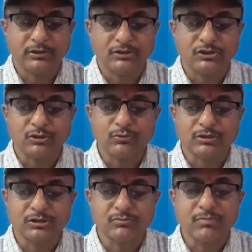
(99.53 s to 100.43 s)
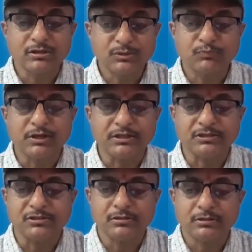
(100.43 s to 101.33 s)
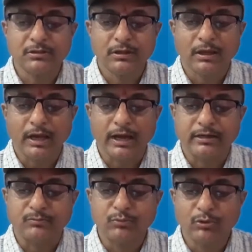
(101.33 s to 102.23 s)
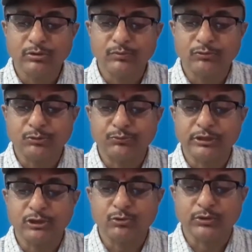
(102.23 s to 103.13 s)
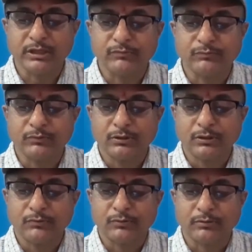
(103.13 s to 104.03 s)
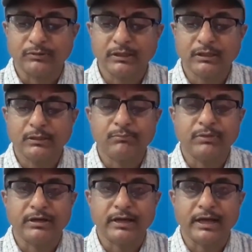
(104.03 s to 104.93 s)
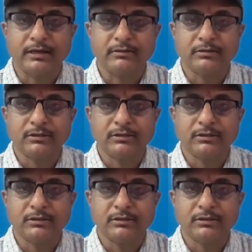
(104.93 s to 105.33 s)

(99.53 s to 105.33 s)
She was much pleased and bowed beautifully to him from the bed. And